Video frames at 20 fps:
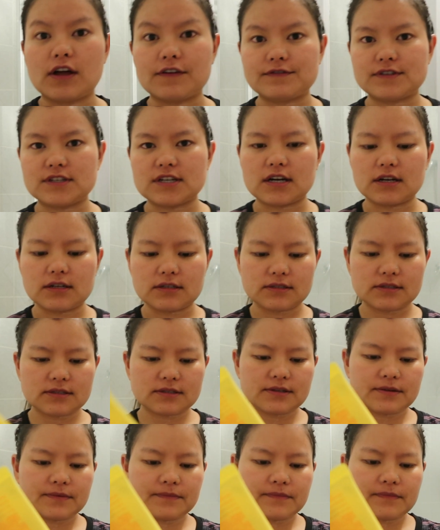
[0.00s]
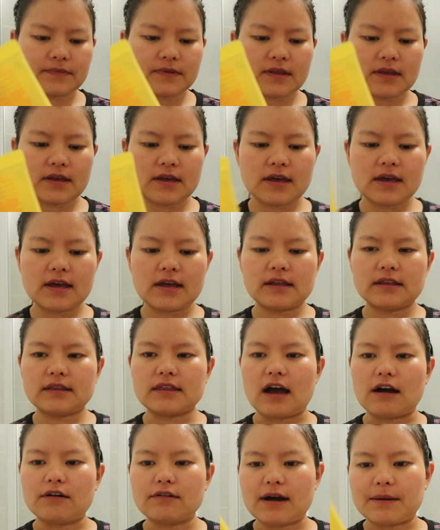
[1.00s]
of dots
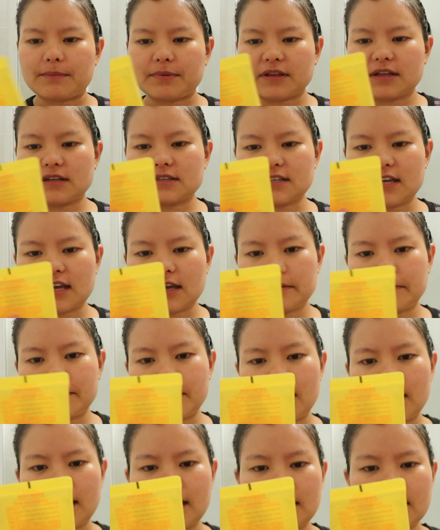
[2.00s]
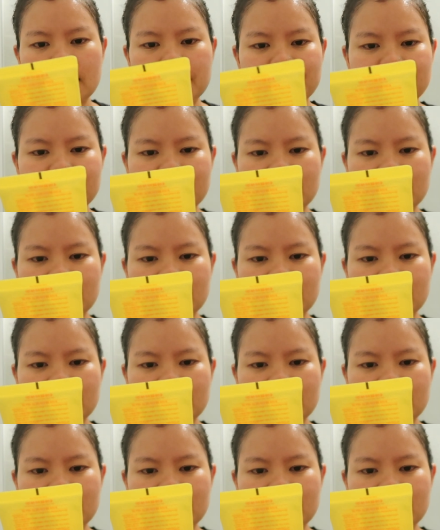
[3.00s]
now i'm gonna take my